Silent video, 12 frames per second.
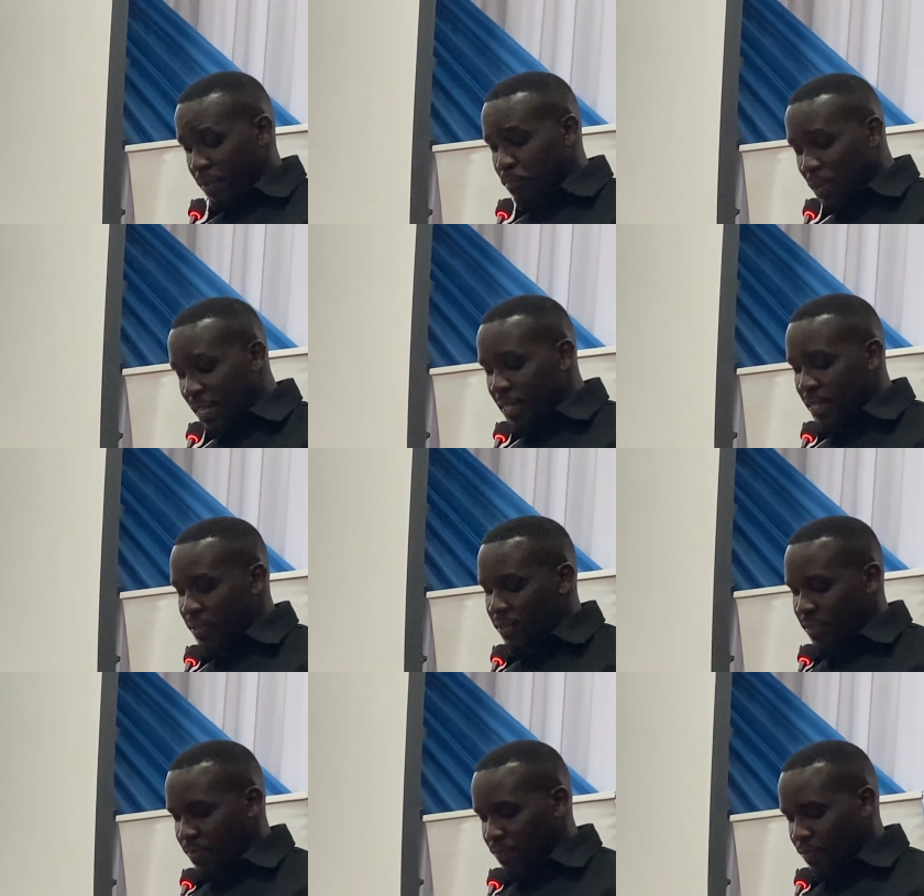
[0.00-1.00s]
beatings,
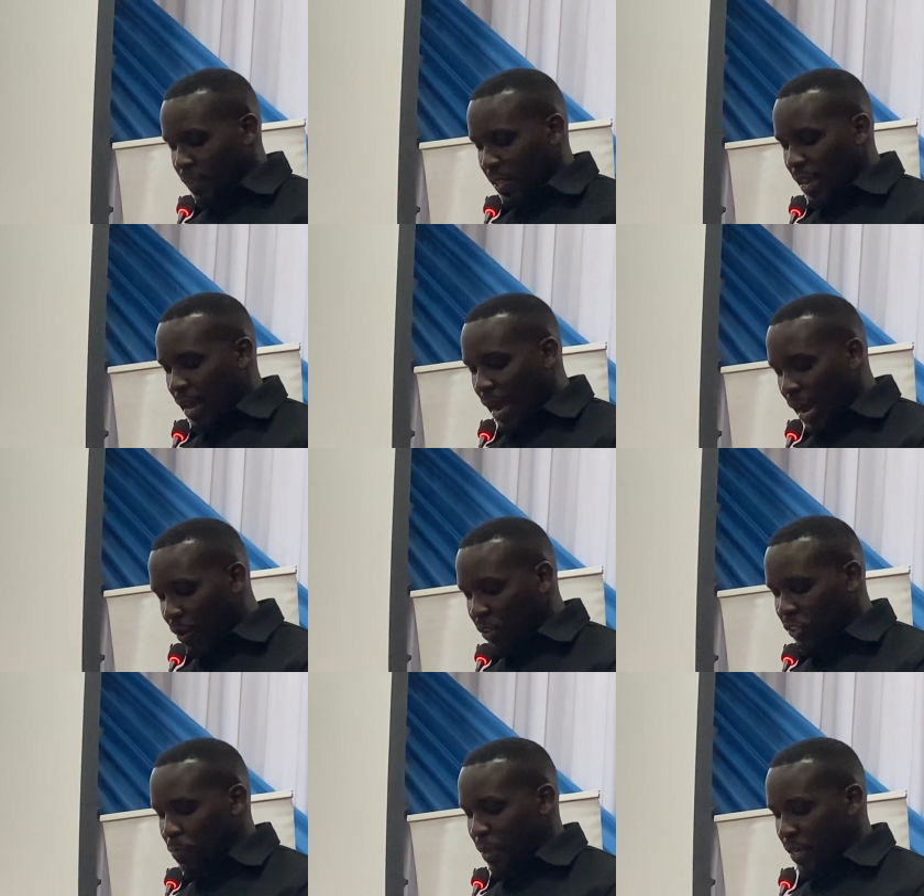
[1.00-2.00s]

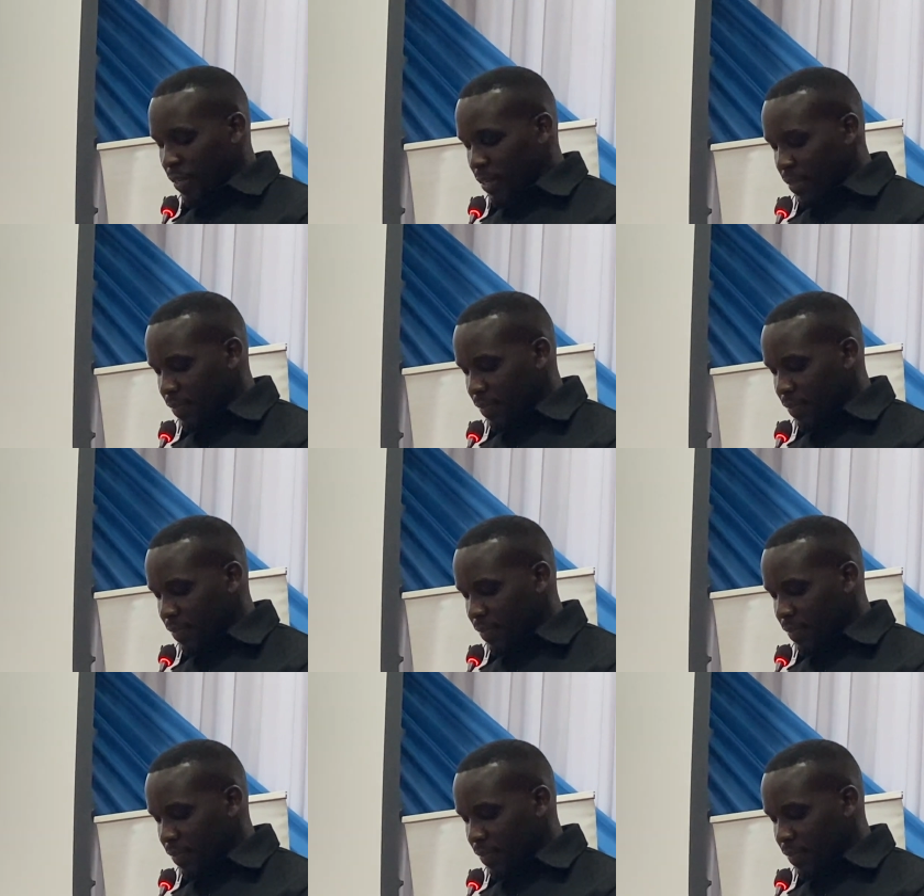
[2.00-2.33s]
harassment,